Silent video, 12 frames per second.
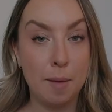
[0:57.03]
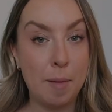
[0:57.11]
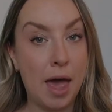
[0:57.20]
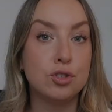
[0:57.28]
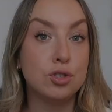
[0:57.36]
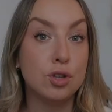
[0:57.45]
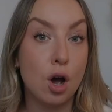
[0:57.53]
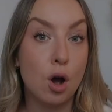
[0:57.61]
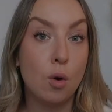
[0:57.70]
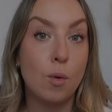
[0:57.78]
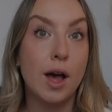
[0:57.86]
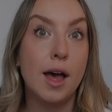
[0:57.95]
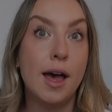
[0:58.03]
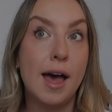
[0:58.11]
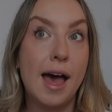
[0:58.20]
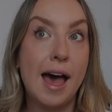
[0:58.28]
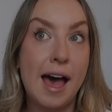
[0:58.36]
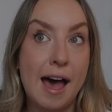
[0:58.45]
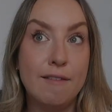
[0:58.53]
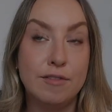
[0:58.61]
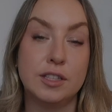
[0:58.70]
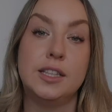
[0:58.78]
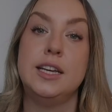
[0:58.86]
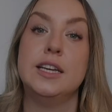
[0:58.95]
They're so
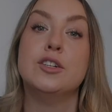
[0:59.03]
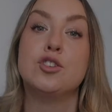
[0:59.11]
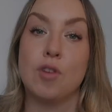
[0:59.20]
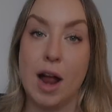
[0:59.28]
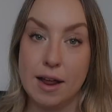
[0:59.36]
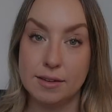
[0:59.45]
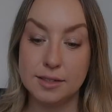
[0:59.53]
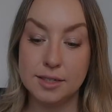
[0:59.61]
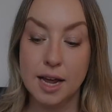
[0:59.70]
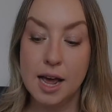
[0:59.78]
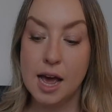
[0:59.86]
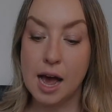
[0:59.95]
heavily a trend.